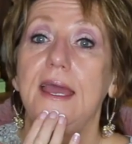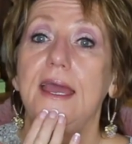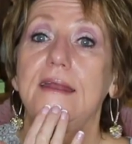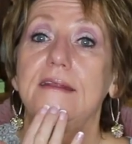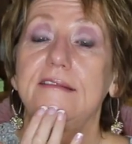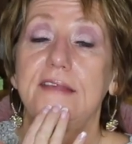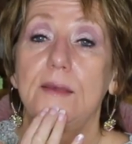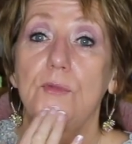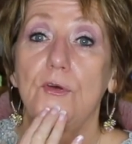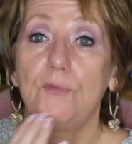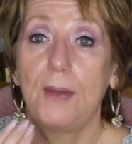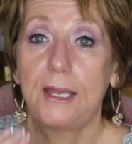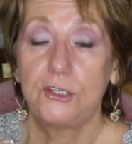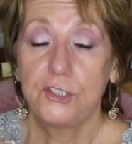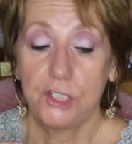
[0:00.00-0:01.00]
and some
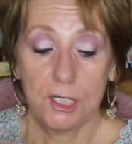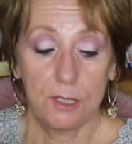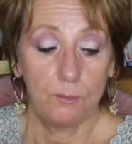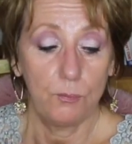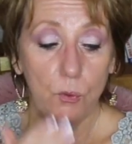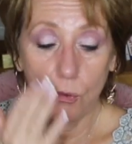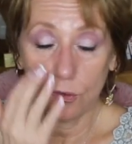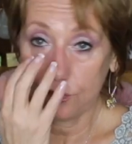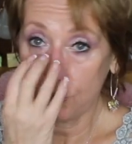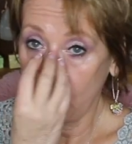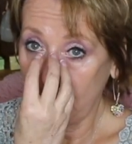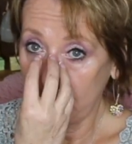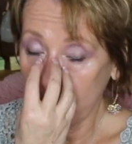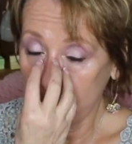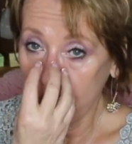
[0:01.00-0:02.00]
of my chin pores.
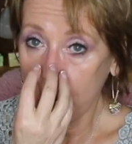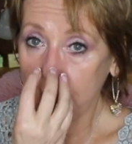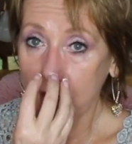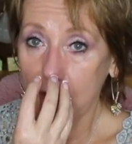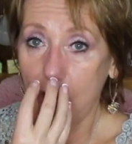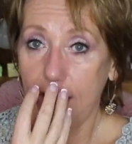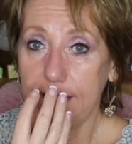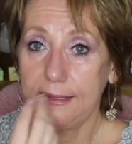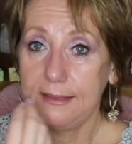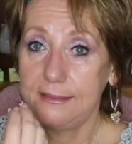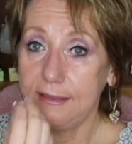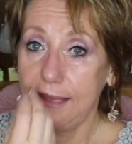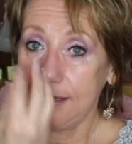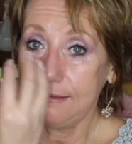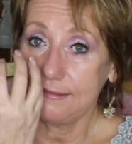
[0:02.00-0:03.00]
So I would put it on
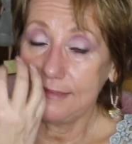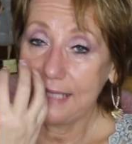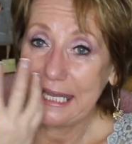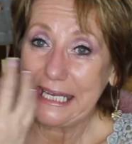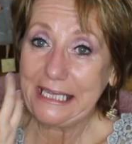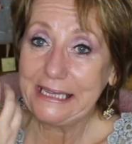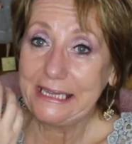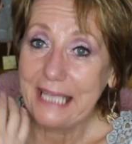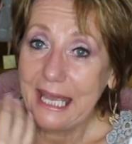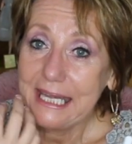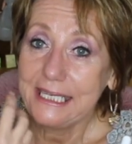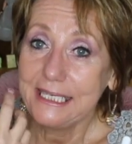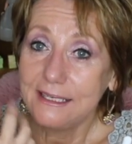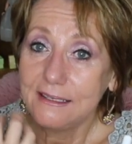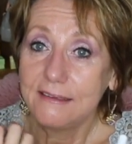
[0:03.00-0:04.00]
and they said,
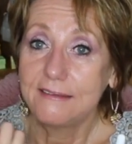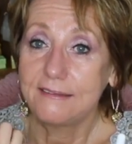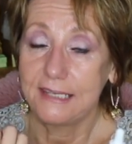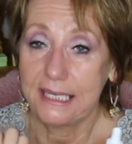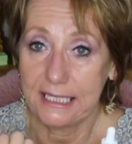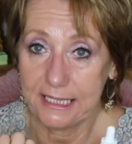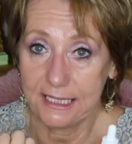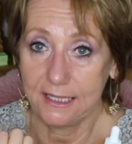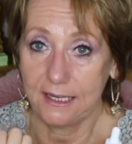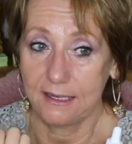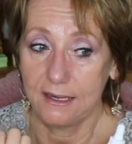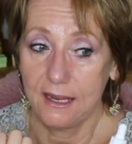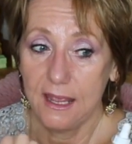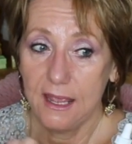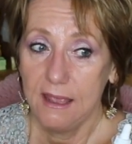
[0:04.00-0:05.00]
let it sink
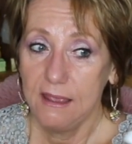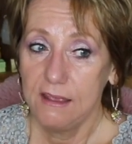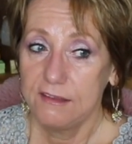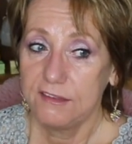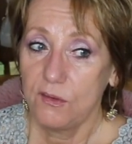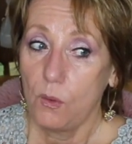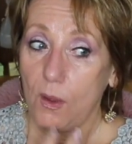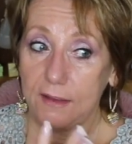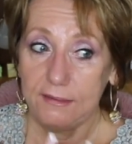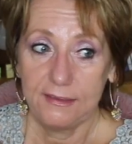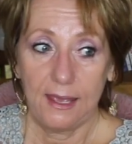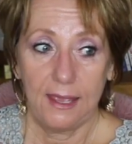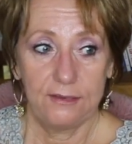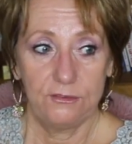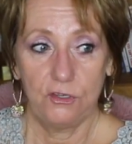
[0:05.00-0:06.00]
in. So I
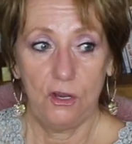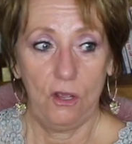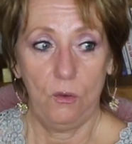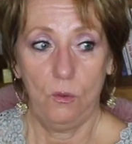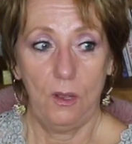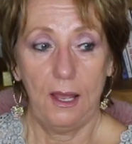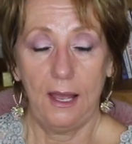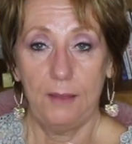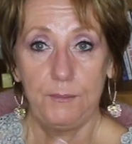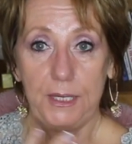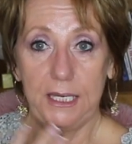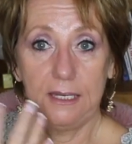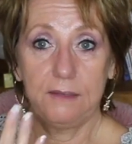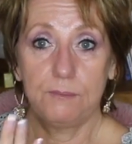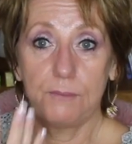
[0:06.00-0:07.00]
said, you know, I
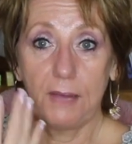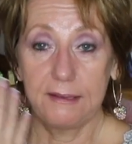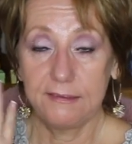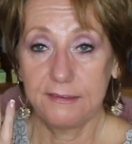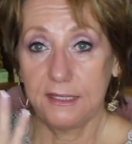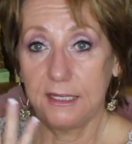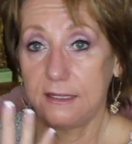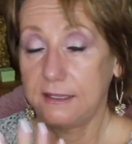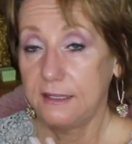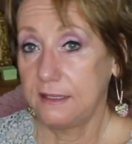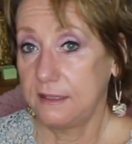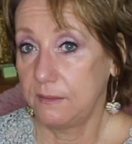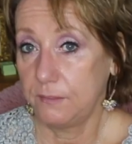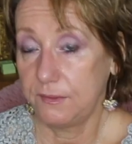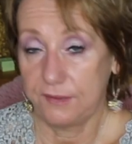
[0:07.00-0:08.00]
mean, it, my skin, it
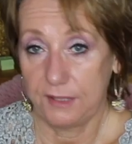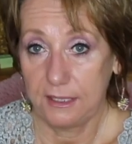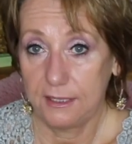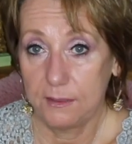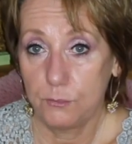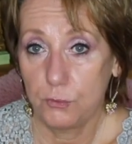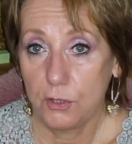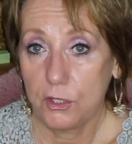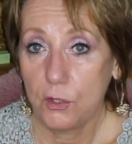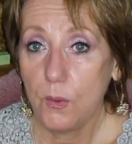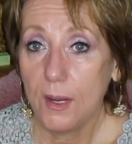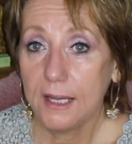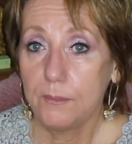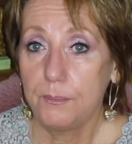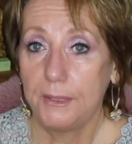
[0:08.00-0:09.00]
can sink in pretty
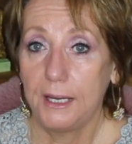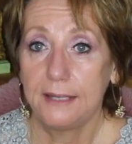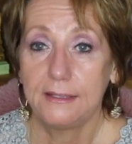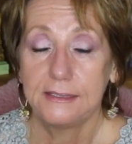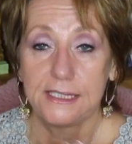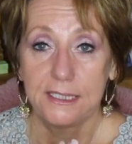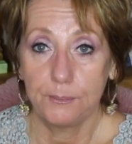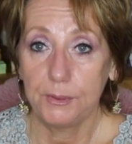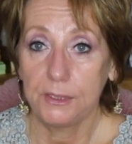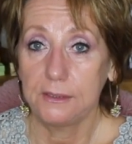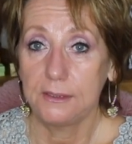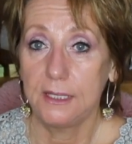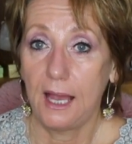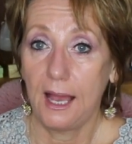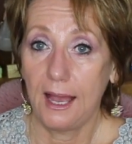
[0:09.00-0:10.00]
quick, but
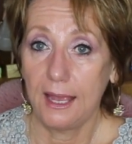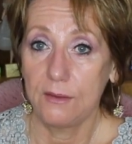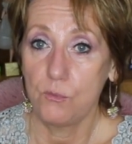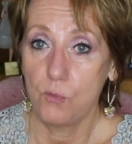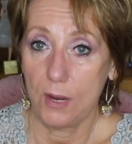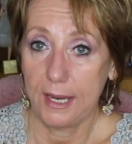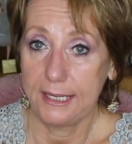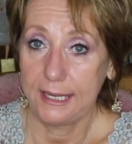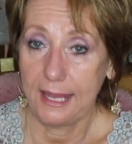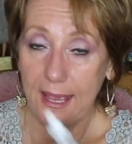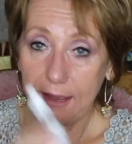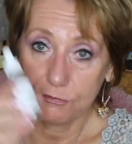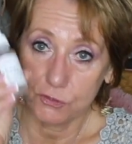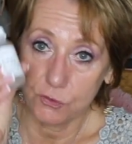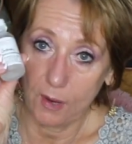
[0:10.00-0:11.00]
typically I wait
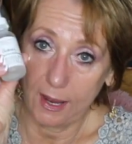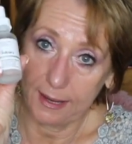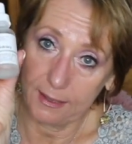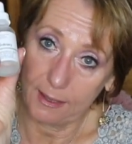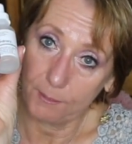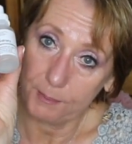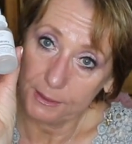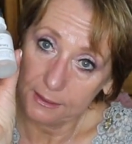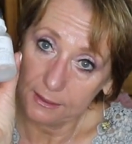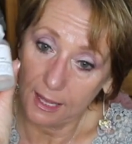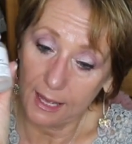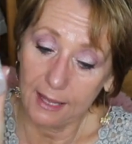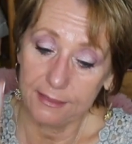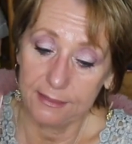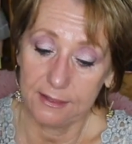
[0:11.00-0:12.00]
after I
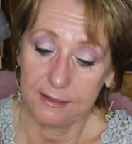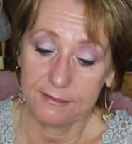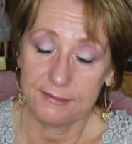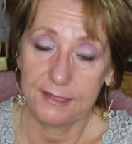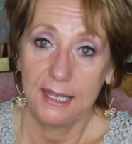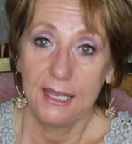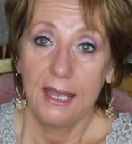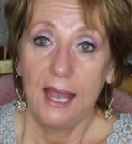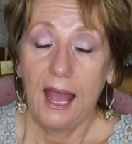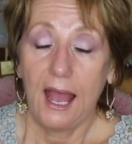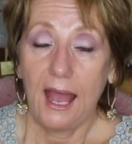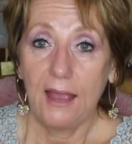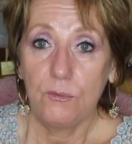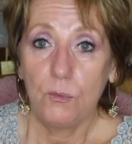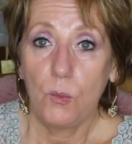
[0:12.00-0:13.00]
apply this,
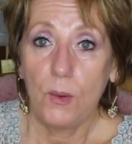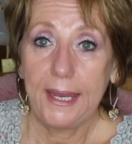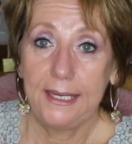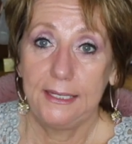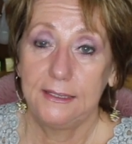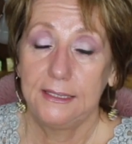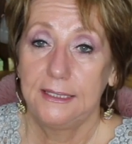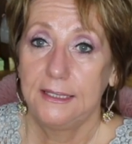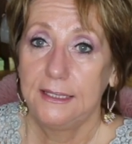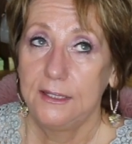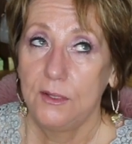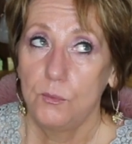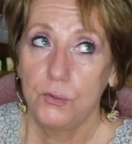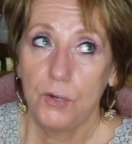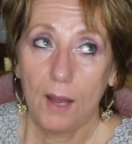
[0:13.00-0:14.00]
I wait
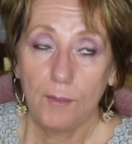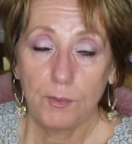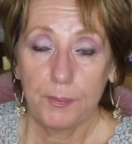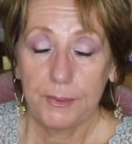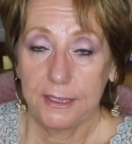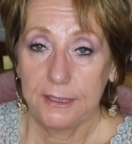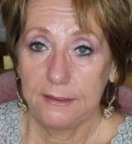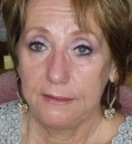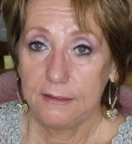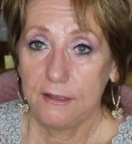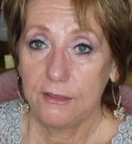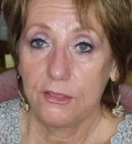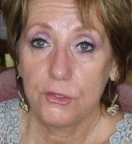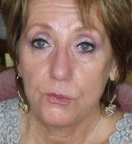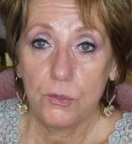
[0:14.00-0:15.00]
probably
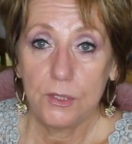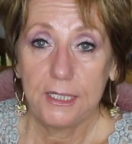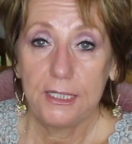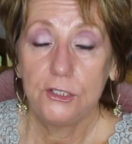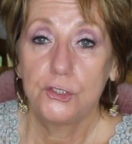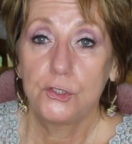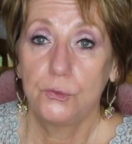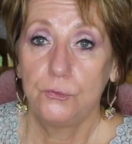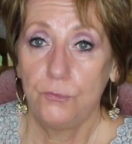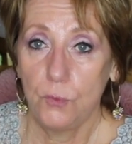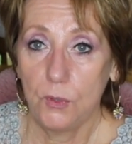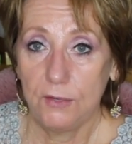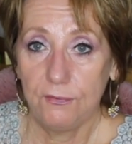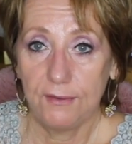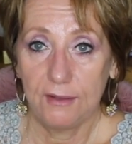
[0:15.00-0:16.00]
30 to
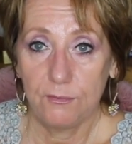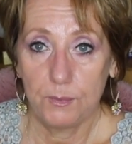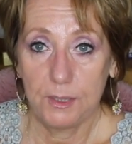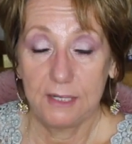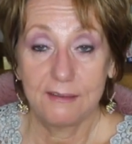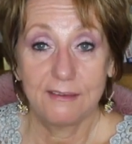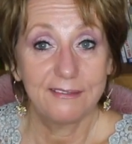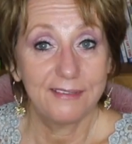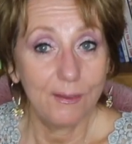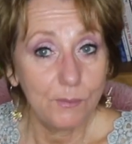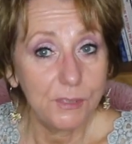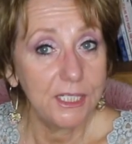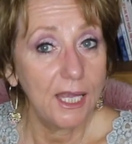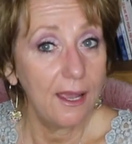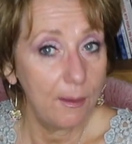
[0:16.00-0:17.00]
45 minutes,
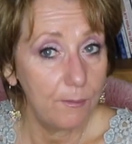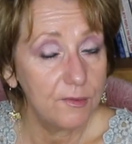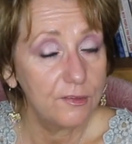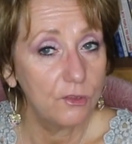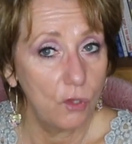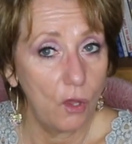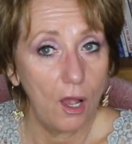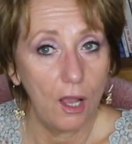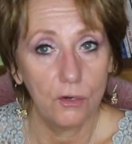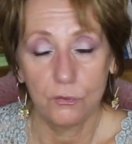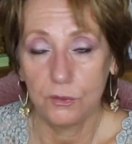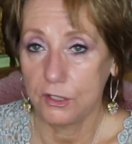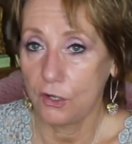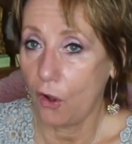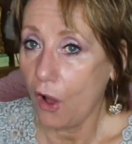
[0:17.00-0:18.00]
sometimes
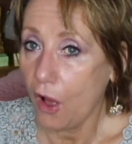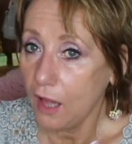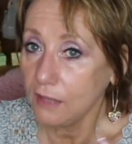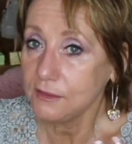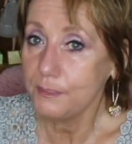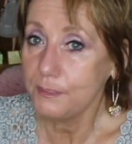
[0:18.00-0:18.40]
longer. It all